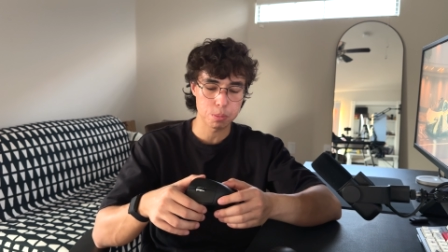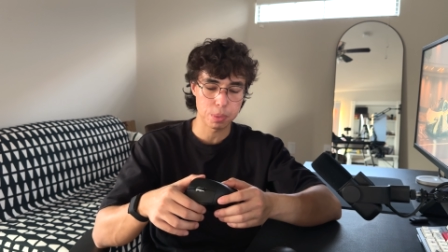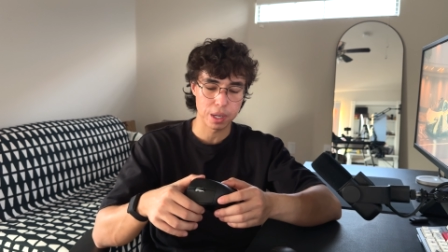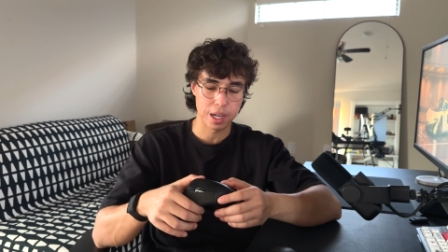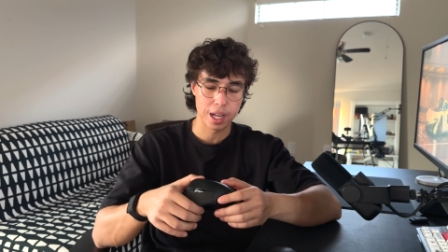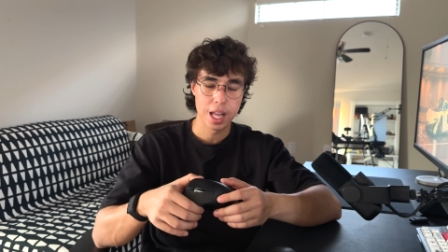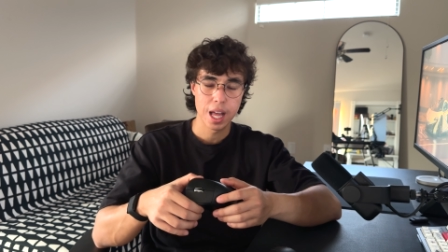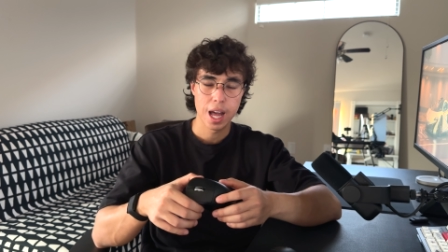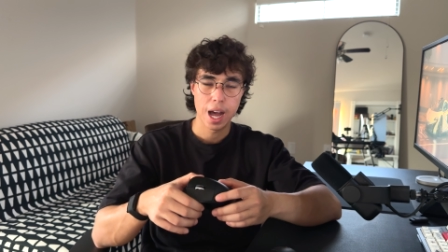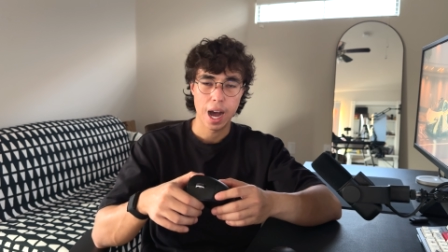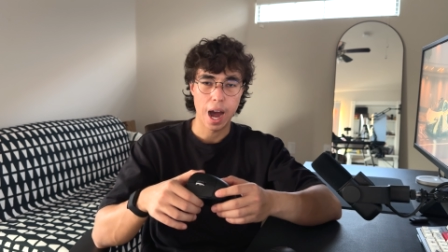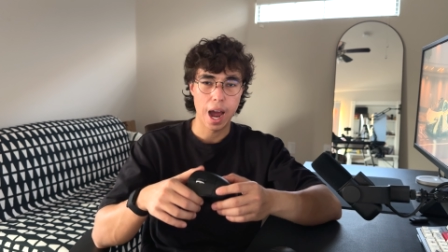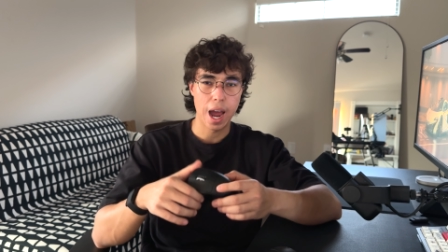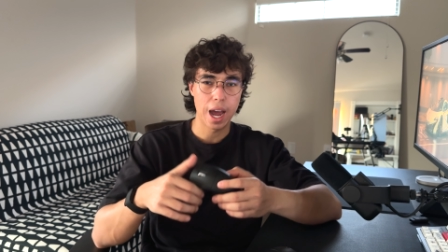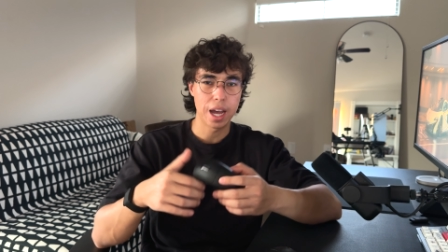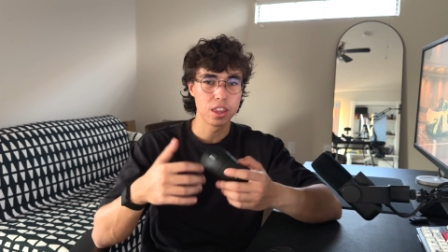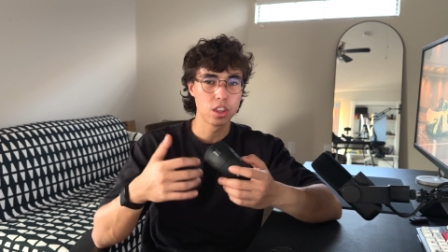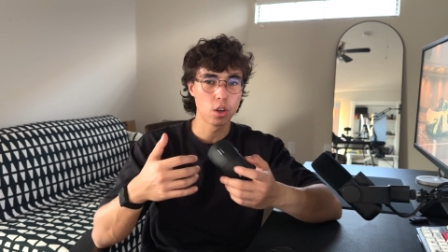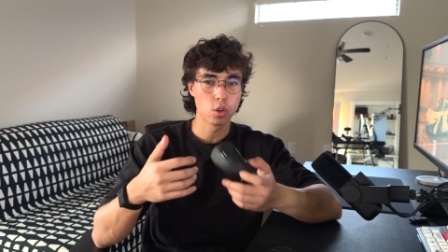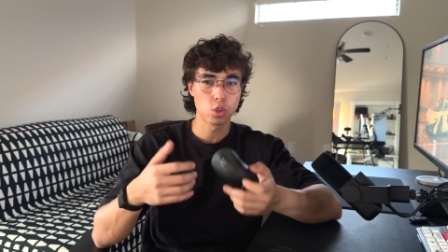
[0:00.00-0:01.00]
but I
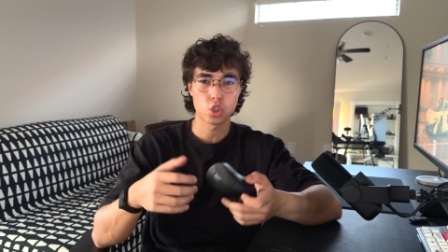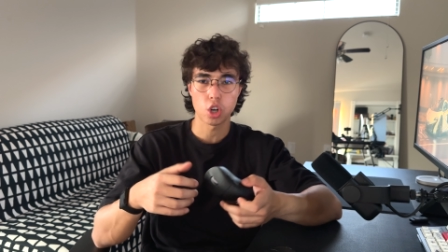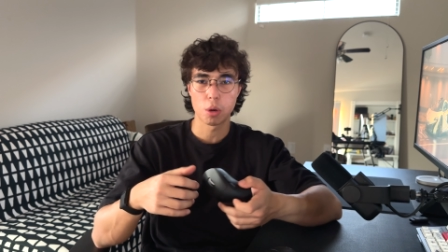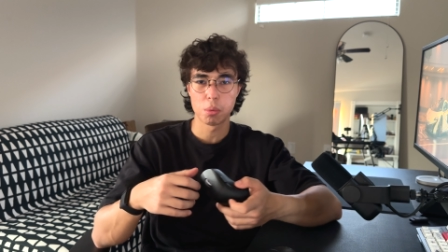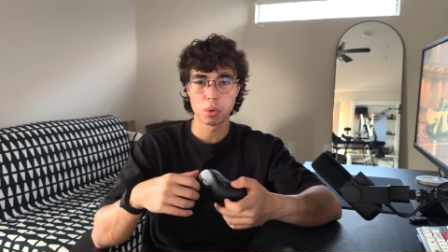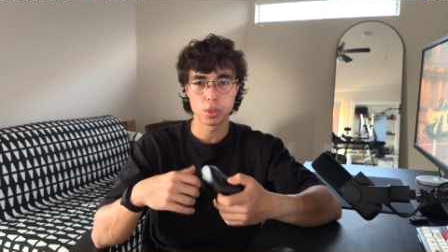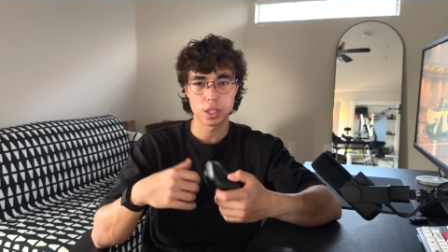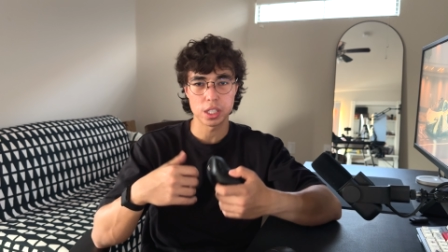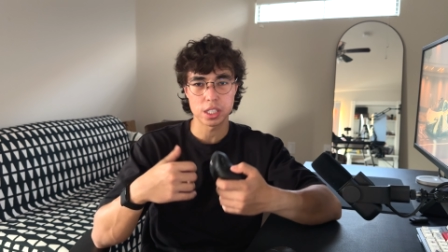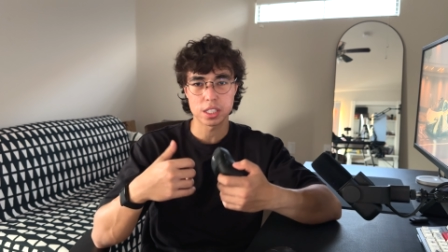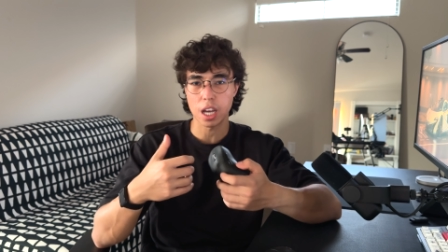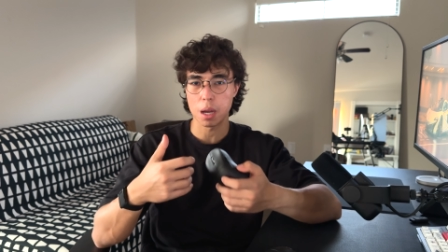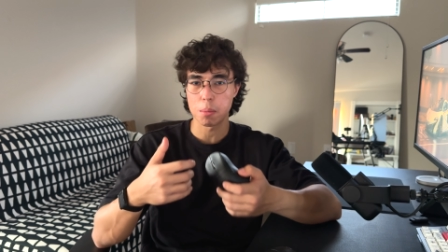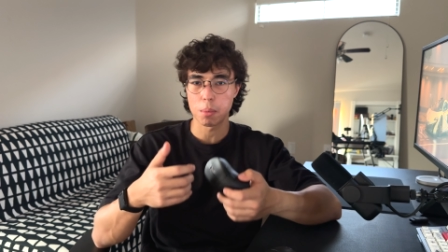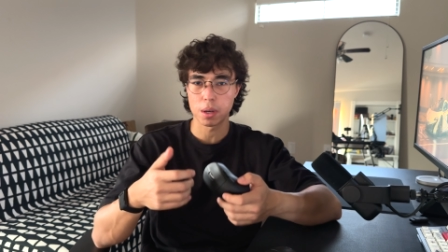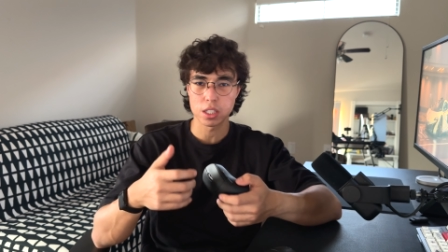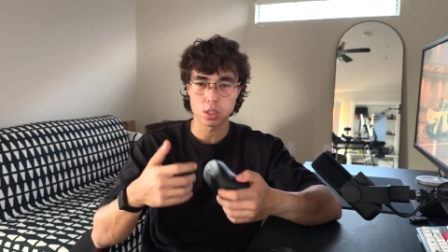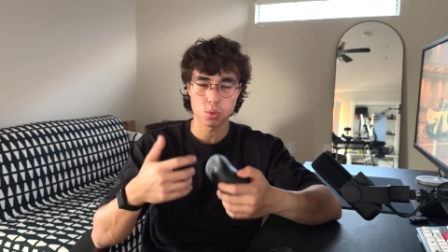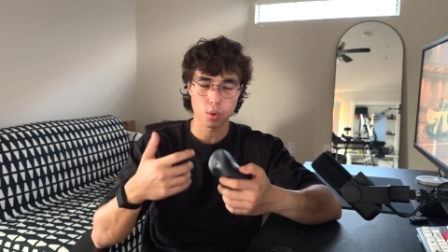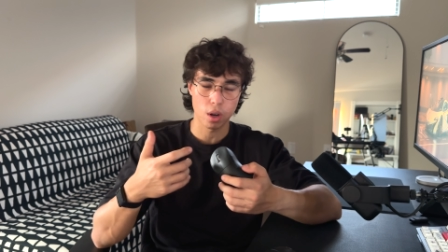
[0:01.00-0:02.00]
had no trouble with these side
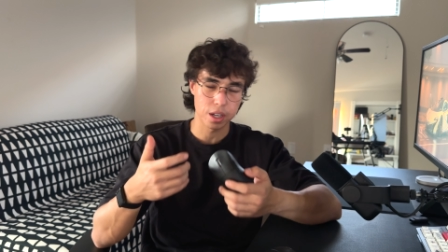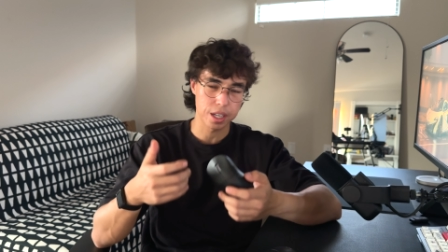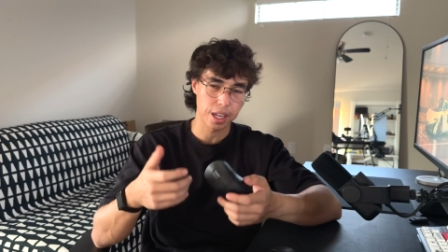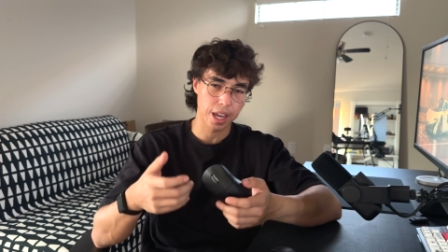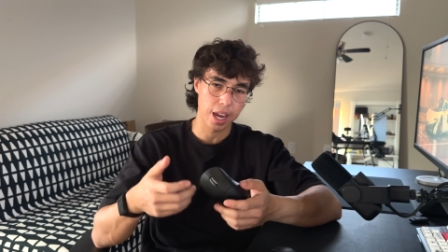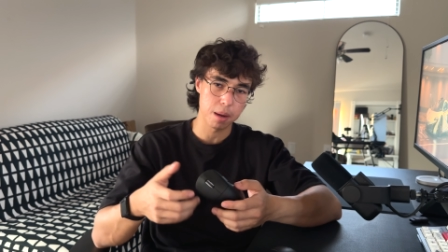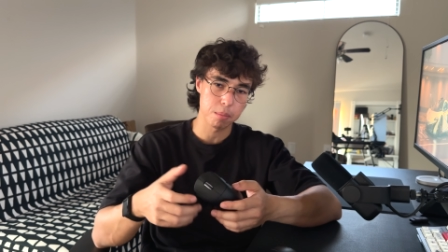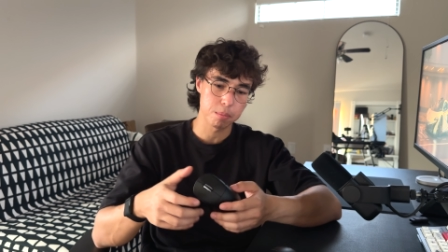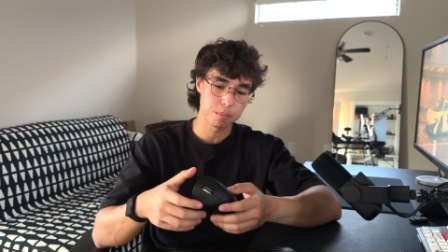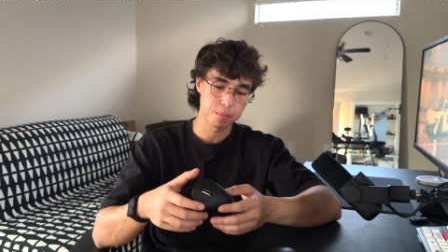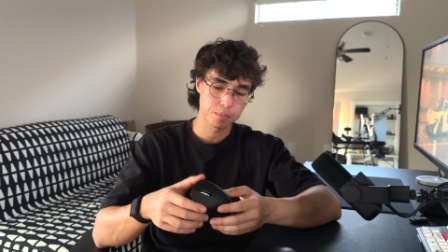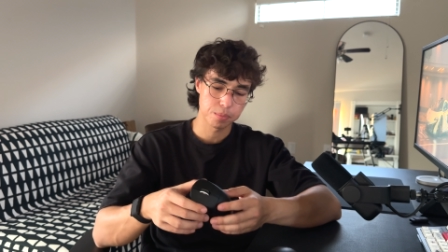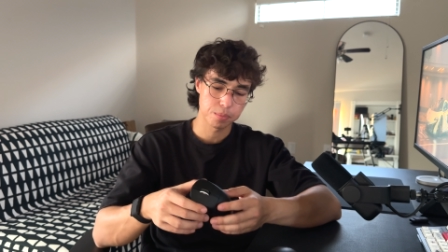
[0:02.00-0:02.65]
buttons while in game.